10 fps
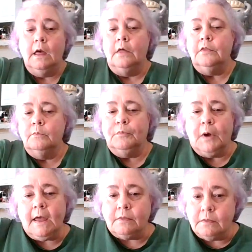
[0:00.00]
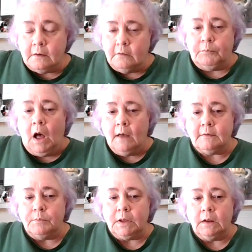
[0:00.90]
the breadth of
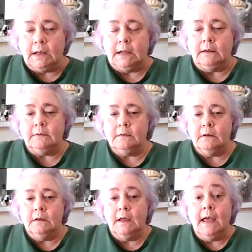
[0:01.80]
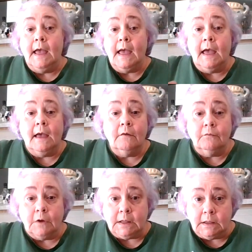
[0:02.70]
possibilities.
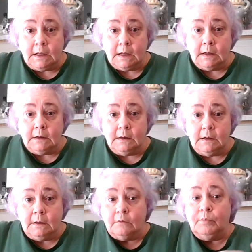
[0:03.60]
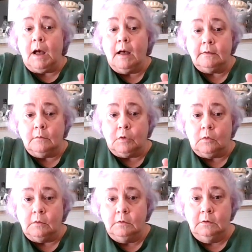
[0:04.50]
Everything is possible
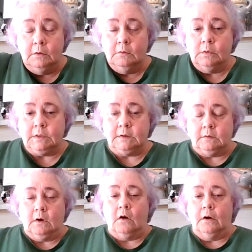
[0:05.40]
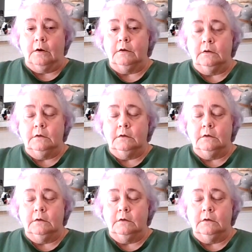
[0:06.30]
with this card.